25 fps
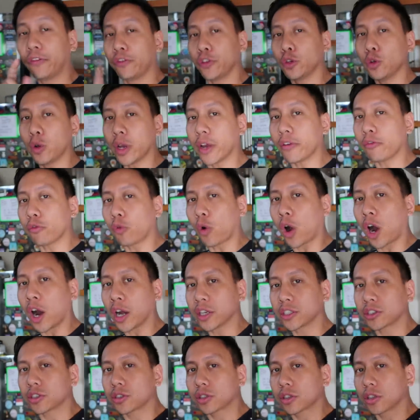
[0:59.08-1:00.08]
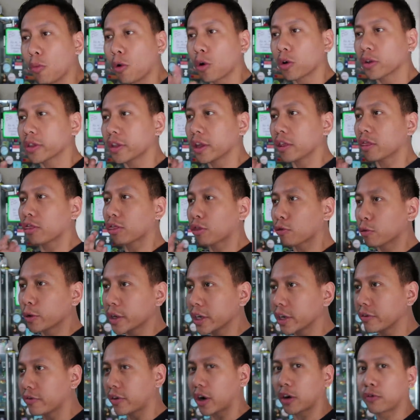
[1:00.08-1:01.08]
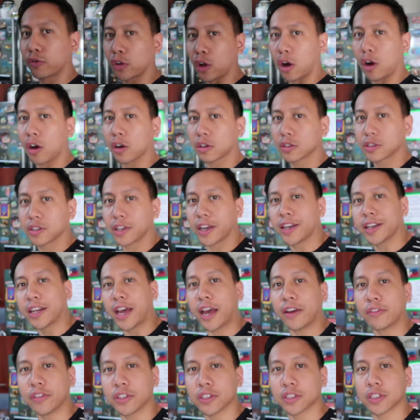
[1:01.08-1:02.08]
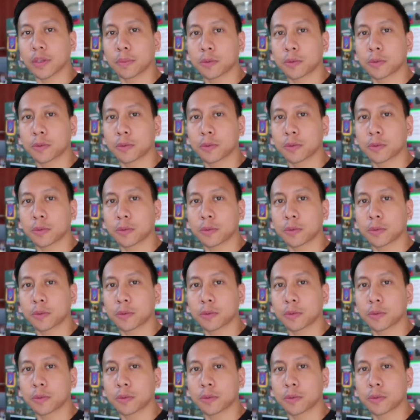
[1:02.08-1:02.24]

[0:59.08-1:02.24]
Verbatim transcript: if you have watched more than three of our vlogs and haven't